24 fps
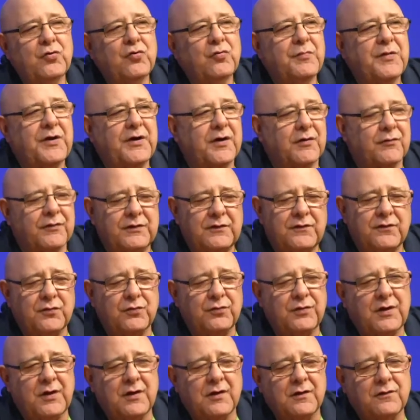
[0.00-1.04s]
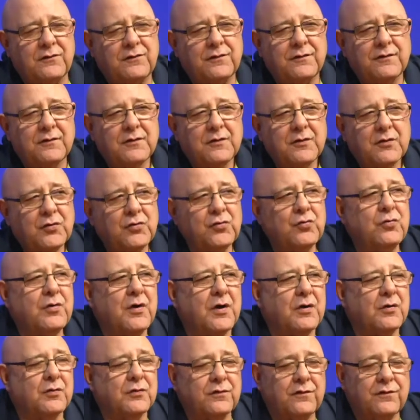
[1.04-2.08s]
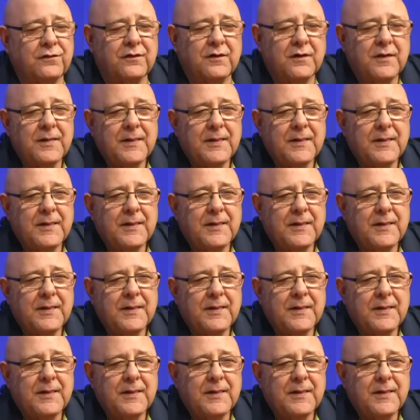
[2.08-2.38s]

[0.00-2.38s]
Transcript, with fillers: mayor in two years. Who knows?